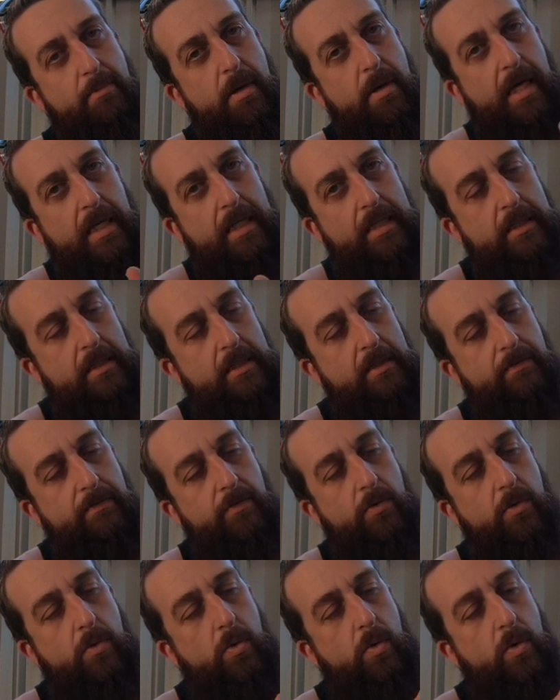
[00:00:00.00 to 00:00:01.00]
bucks
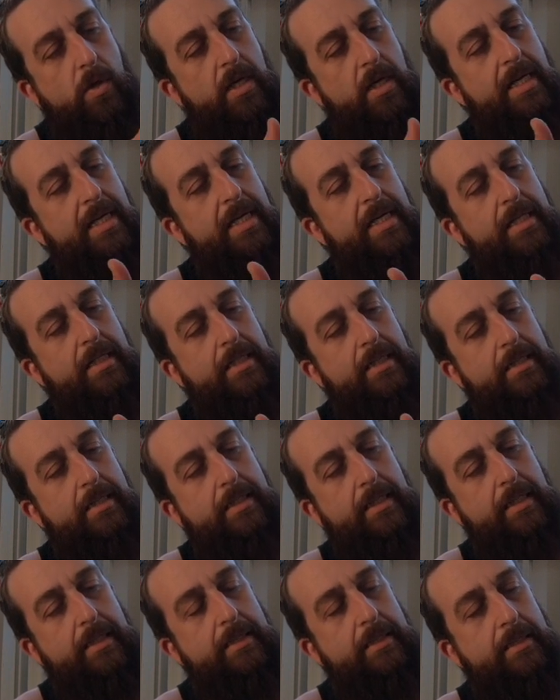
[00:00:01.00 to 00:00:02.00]
for the
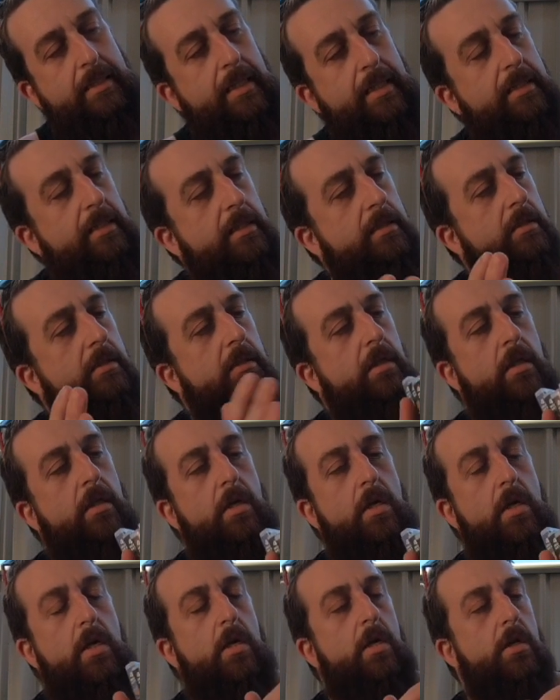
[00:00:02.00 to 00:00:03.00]
6 seasons.
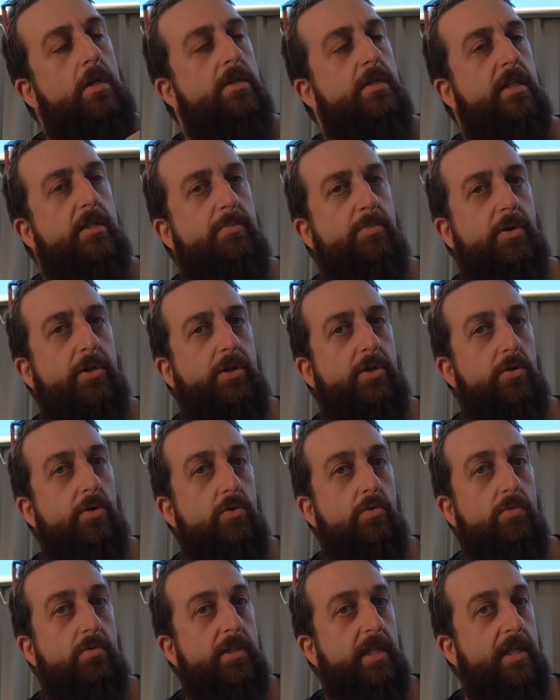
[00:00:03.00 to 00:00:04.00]
So that's pretty
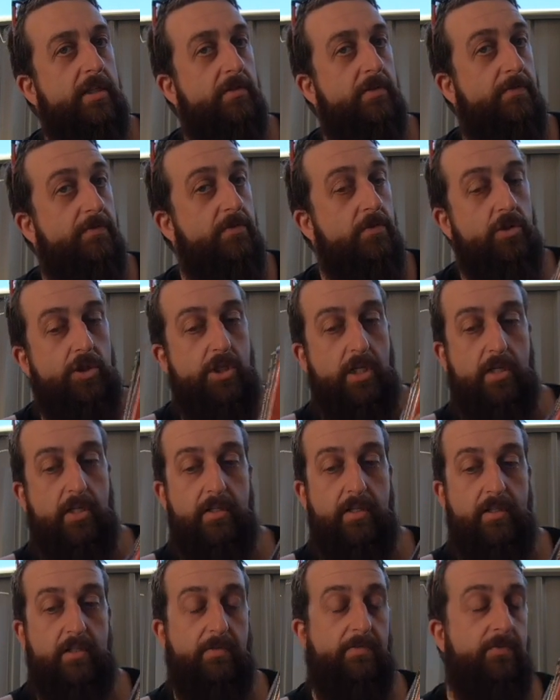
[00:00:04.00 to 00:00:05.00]
cool. So that's a future
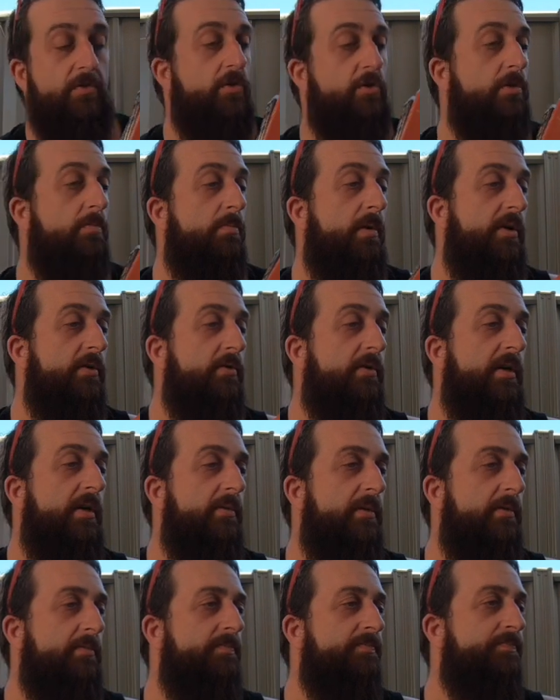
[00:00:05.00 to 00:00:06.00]
bundle, that
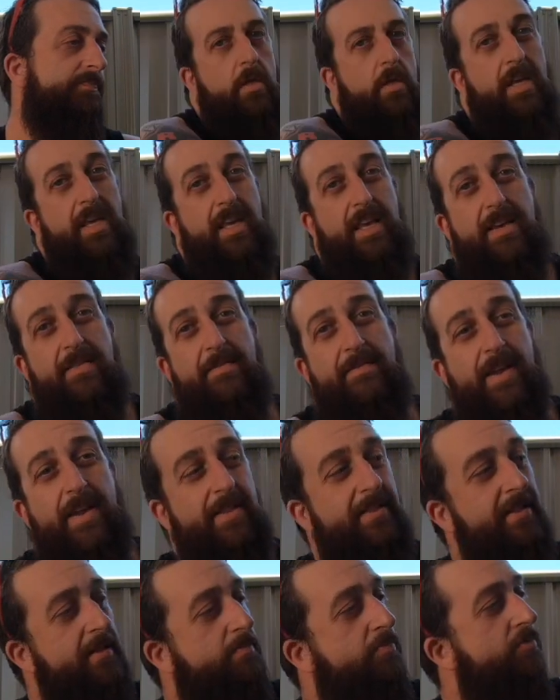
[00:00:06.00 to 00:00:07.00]
one.
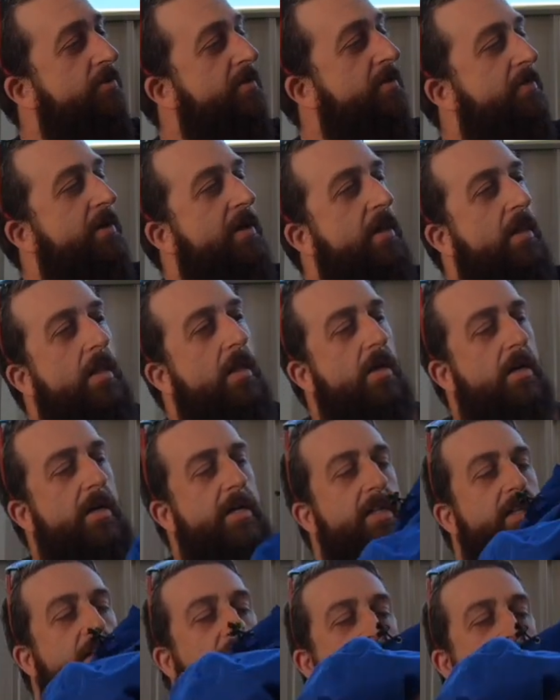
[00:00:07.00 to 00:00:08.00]
Found this Brisbane
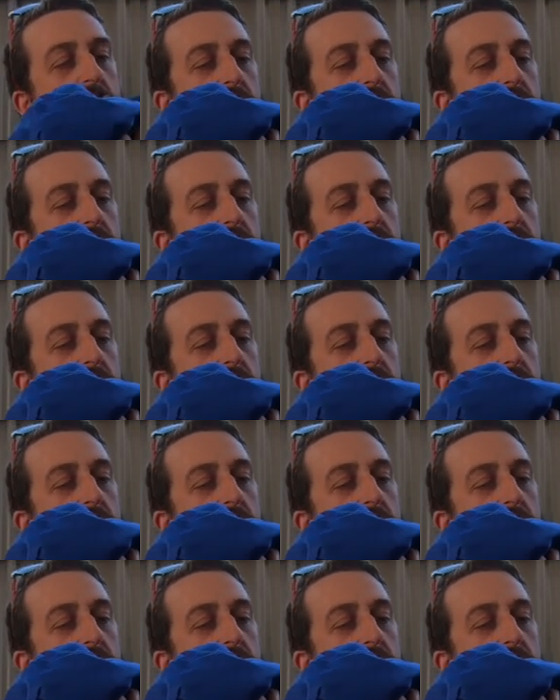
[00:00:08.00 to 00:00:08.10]
Lions